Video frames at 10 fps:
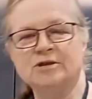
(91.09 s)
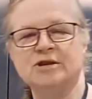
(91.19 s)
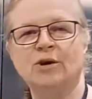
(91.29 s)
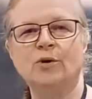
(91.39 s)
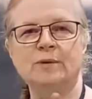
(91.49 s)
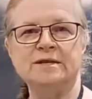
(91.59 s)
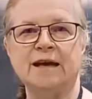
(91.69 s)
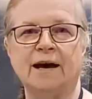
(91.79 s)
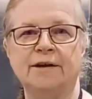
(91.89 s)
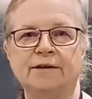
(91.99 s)
She always
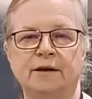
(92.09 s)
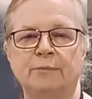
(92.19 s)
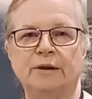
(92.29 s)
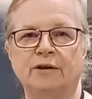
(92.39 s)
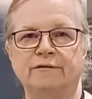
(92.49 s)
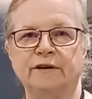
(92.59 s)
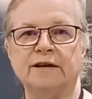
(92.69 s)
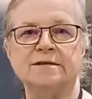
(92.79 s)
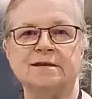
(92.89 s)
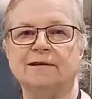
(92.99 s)
added a bit of
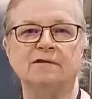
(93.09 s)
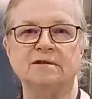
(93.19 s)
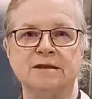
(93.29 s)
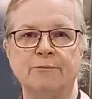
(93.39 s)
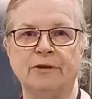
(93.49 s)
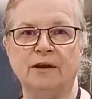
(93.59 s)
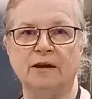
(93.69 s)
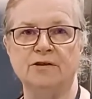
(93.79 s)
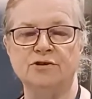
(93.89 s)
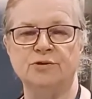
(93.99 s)
kassler or something
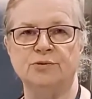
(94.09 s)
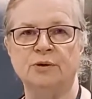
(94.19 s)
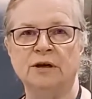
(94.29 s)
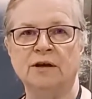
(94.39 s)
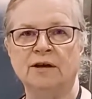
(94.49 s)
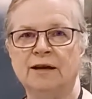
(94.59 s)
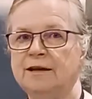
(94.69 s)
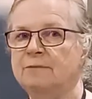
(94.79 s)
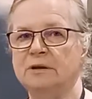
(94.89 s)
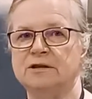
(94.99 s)
into
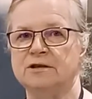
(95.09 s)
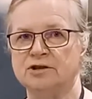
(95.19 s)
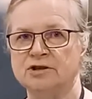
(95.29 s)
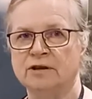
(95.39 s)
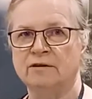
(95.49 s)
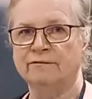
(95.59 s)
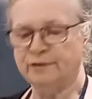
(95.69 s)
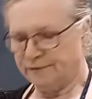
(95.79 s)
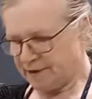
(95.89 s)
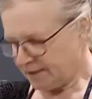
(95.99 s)
any meat dish
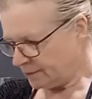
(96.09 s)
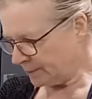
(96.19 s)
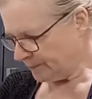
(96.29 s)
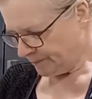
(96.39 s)
for flavor.